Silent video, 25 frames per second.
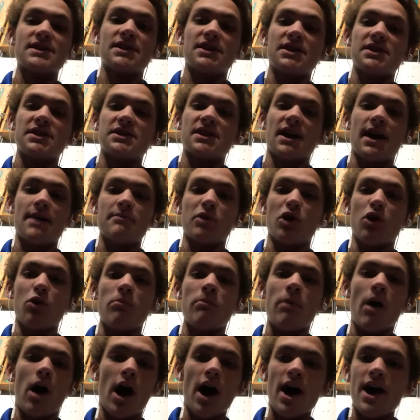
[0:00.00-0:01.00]
the time go
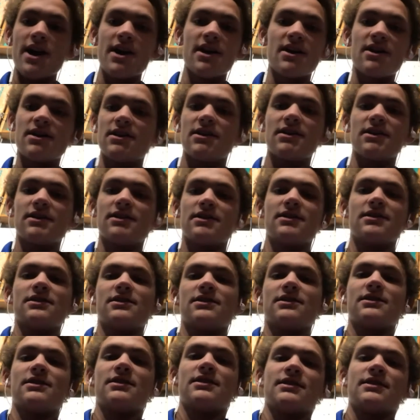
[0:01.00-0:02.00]
by.
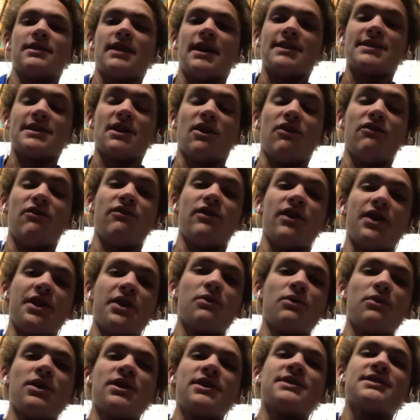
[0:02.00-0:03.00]
That's how fun
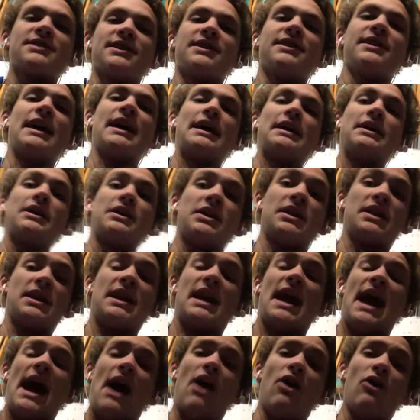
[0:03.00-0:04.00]
it was. And then
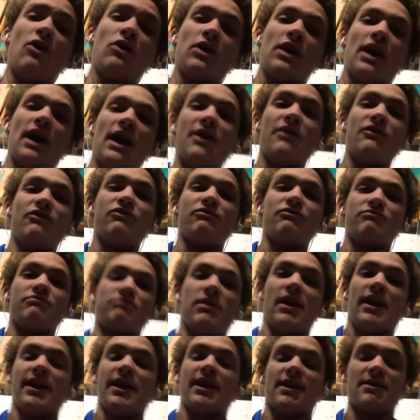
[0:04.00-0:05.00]
now I've
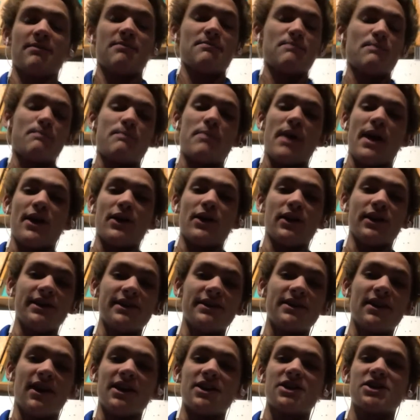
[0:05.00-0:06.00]
like barely
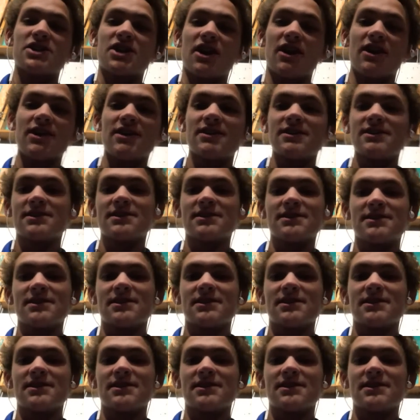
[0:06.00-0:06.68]
touched darts.